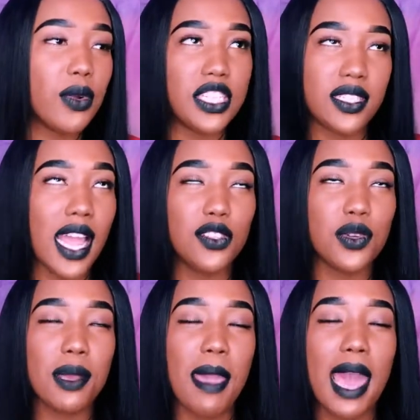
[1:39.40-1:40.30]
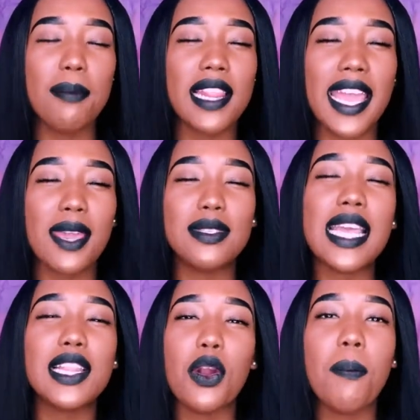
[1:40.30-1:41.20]
which sounds really bad, but like it
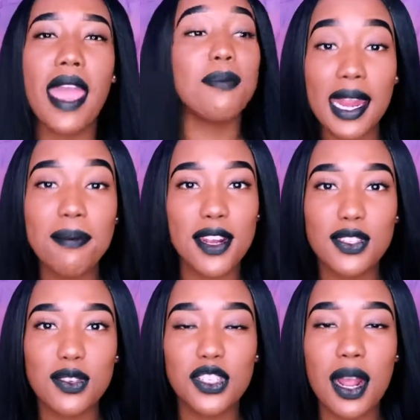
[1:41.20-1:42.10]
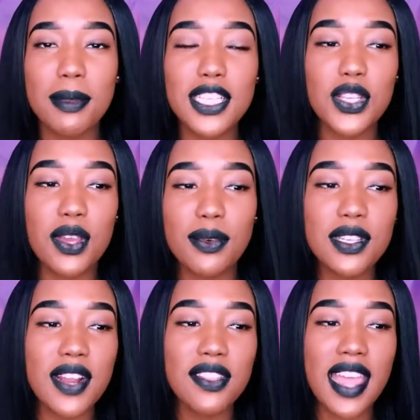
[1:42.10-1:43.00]
was like little petty middle school drama. So it was
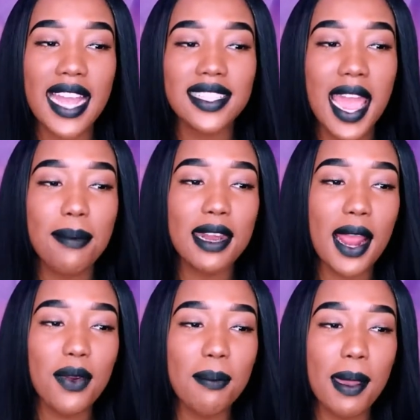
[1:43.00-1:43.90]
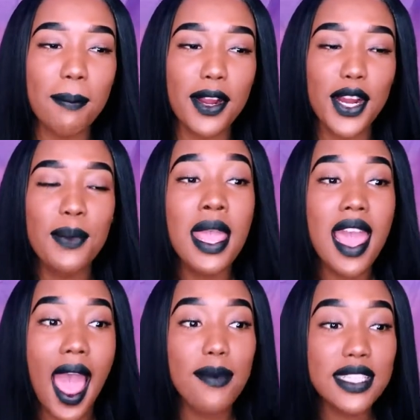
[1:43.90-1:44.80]
around that time, and I remember
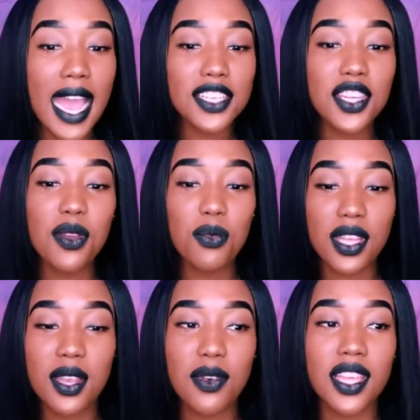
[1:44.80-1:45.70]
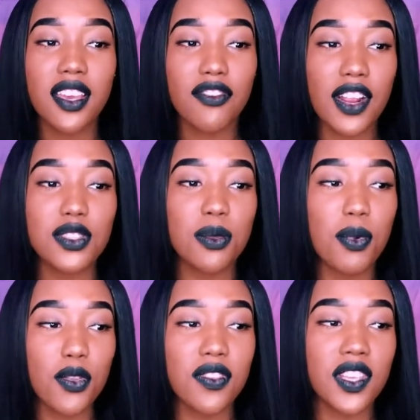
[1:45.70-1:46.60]
I was actually really good friends with
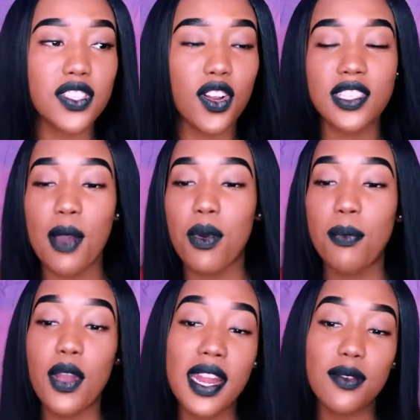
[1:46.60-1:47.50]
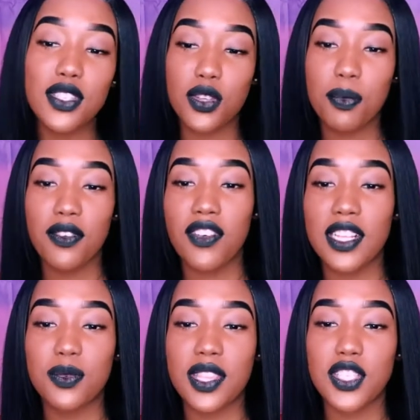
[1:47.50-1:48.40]
both of these girls. At one point I was super
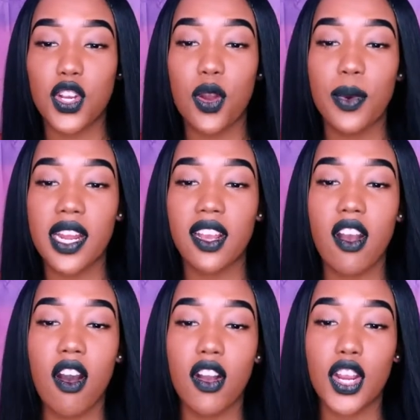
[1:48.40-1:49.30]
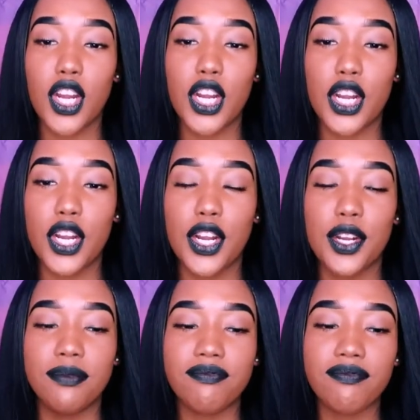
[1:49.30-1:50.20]
friends with this girl. We'll call
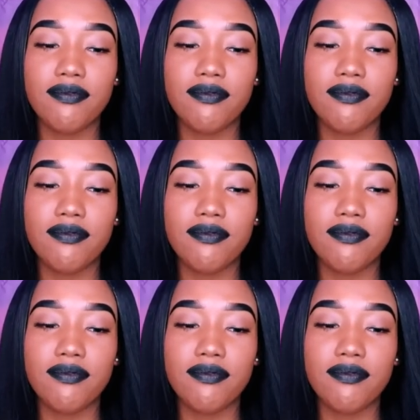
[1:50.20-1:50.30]
her